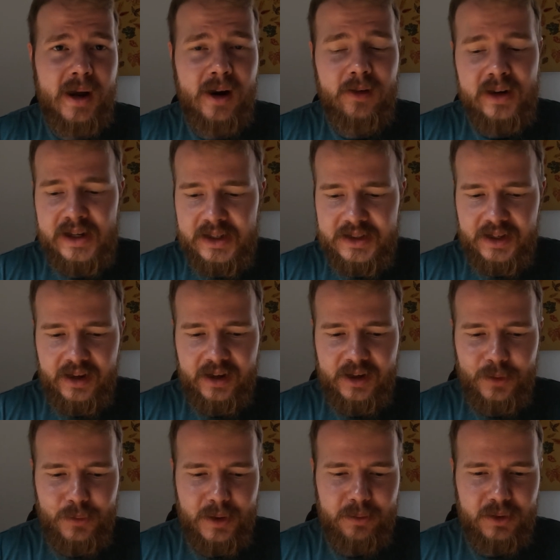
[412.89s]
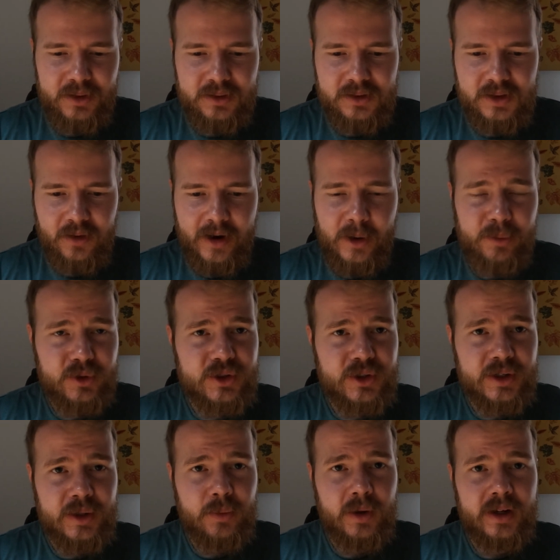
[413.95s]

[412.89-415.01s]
Barry's commitment to Great Ormond Street.